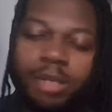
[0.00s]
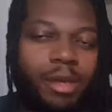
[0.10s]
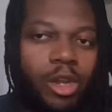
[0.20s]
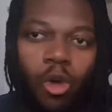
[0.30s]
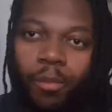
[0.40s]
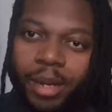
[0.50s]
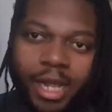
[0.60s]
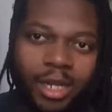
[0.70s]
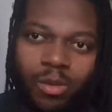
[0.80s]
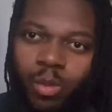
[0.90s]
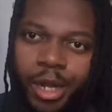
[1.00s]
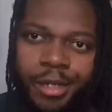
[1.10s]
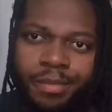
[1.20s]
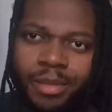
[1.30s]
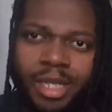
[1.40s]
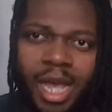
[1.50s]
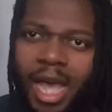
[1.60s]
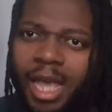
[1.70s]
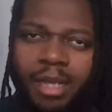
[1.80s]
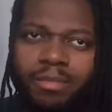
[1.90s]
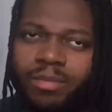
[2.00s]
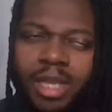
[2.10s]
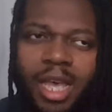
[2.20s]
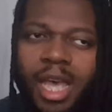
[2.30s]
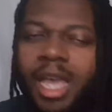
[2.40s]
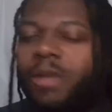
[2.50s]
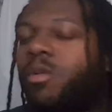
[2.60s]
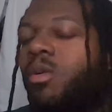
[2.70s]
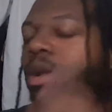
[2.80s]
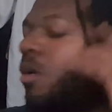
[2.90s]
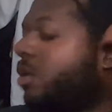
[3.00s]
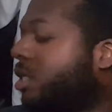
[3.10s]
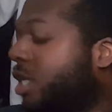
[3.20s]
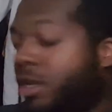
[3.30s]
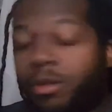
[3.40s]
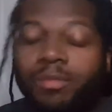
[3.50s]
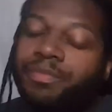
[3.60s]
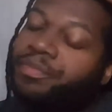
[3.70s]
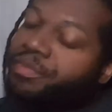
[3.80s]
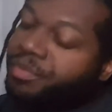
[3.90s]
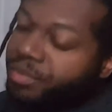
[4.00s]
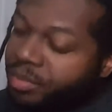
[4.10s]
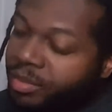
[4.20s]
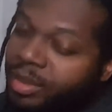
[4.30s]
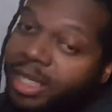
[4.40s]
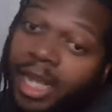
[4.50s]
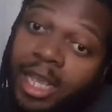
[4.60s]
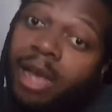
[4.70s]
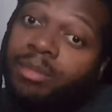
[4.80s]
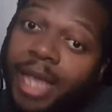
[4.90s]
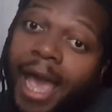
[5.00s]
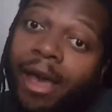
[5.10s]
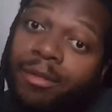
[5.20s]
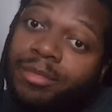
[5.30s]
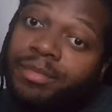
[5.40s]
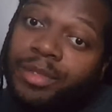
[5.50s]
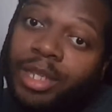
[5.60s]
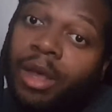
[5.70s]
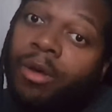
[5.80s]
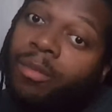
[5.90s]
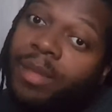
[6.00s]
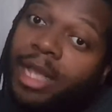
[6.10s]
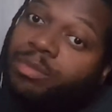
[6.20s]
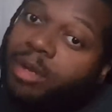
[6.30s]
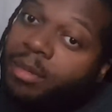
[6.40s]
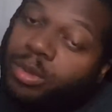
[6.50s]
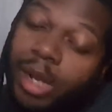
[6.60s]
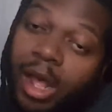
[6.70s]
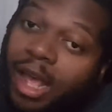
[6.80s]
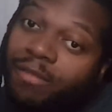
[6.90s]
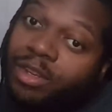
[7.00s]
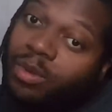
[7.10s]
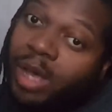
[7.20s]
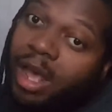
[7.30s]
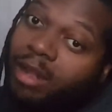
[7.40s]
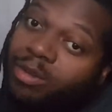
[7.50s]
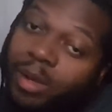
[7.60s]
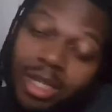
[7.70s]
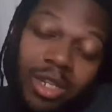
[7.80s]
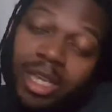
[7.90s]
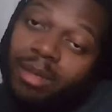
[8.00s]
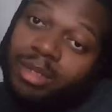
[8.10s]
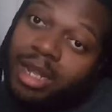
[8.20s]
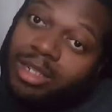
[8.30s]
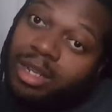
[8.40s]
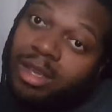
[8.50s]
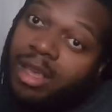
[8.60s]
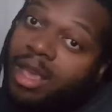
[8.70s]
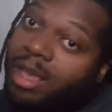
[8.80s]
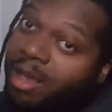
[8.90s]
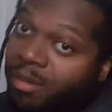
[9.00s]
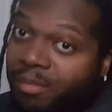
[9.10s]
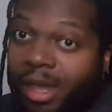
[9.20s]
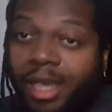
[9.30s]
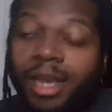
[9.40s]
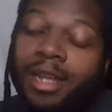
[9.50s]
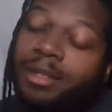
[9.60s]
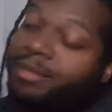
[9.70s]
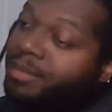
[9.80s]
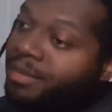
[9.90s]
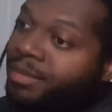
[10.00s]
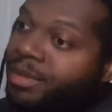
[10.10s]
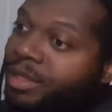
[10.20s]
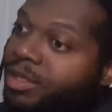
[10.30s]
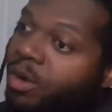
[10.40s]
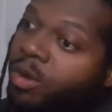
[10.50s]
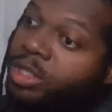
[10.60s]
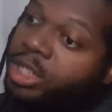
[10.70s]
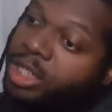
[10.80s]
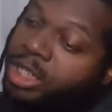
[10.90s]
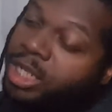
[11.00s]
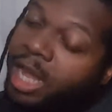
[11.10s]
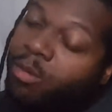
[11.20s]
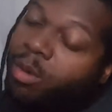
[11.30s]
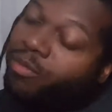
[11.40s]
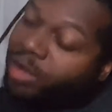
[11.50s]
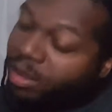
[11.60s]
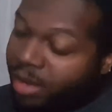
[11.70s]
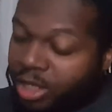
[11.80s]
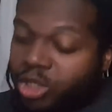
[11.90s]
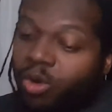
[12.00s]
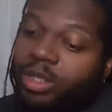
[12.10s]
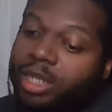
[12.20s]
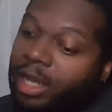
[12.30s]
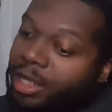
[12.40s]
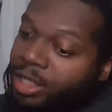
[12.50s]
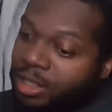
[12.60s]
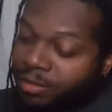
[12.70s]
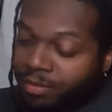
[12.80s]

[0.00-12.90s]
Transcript: to be an open-ended one. I I won't know until it comes out. So that's pretty much what I'll have to do. I'll have to wait until it comes out to make a, or just to see. I won't really make a choice because